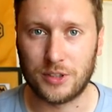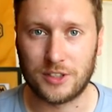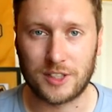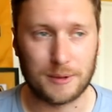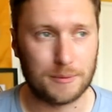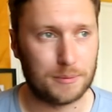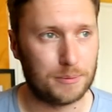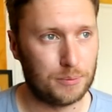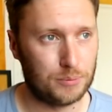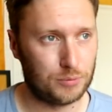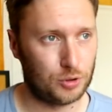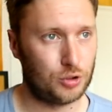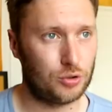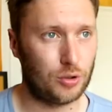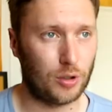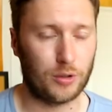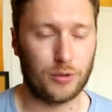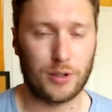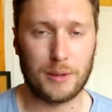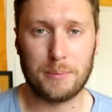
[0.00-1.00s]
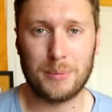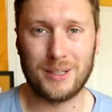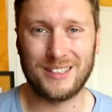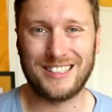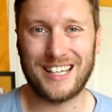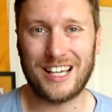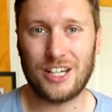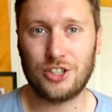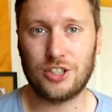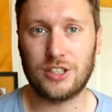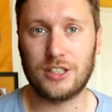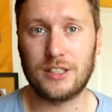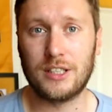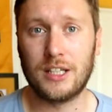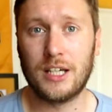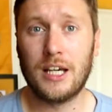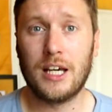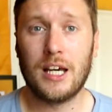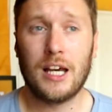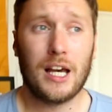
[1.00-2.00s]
we seem stronger in possession,